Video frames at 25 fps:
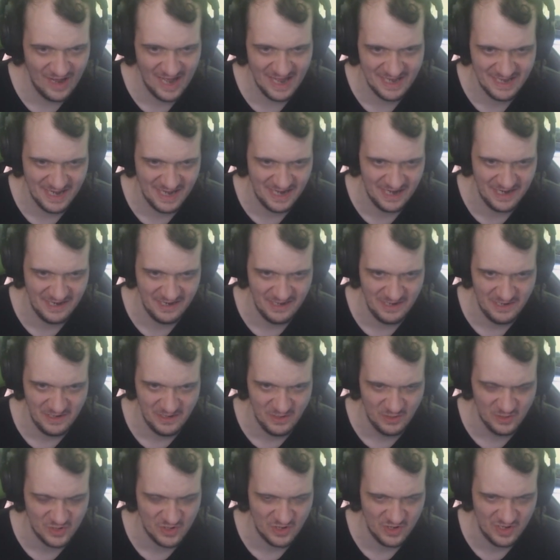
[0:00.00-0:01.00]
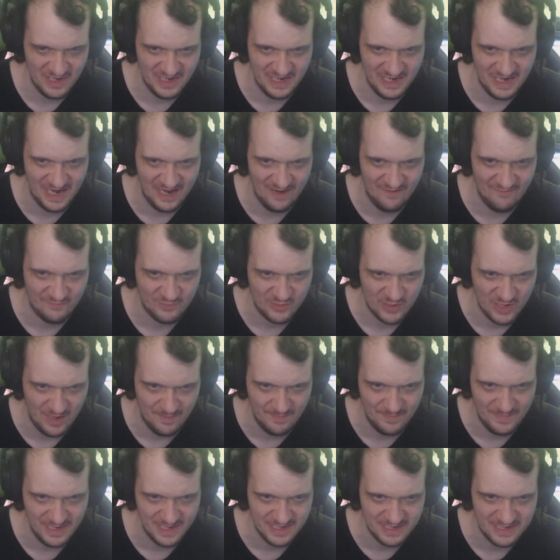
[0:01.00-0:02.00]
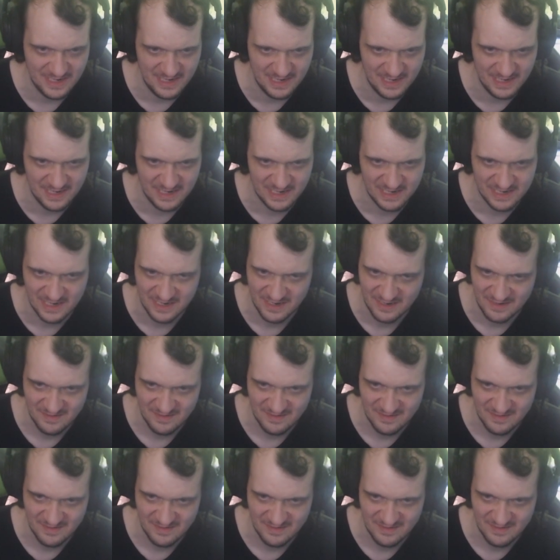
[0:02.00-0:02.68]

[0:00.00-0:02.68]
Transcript: where they usually have some meetings.